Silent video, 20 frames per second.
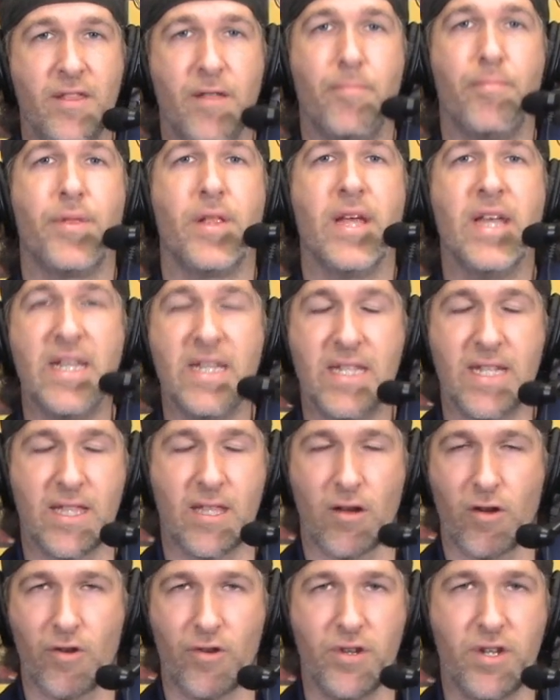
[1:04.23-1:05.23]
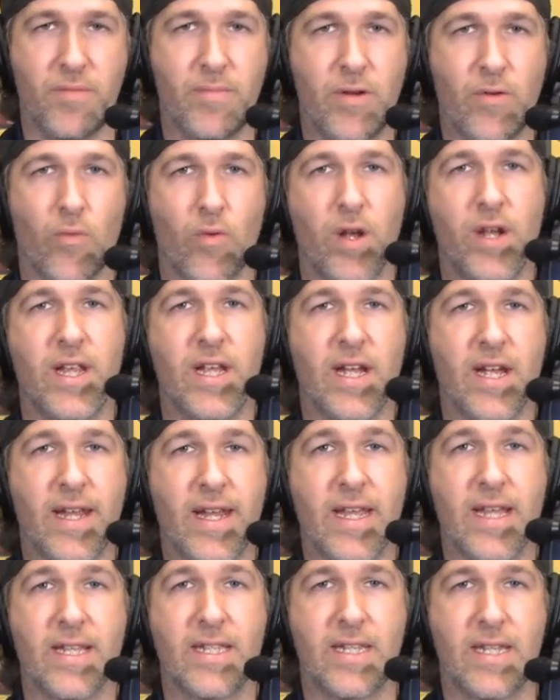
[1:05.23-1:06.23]
the plays that they're going to be running
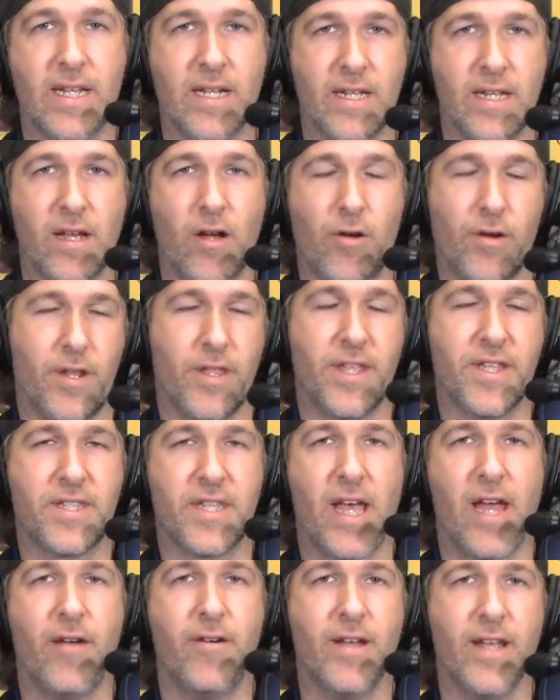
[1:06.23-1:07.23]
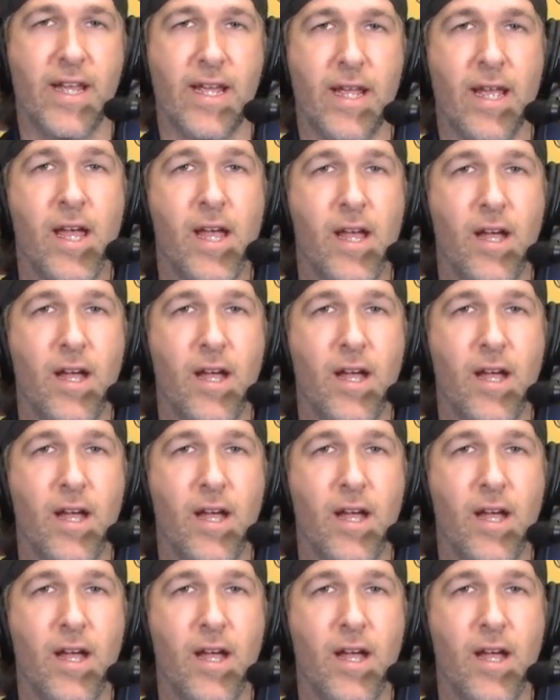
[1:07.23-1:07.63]
against eh, on the Saturday.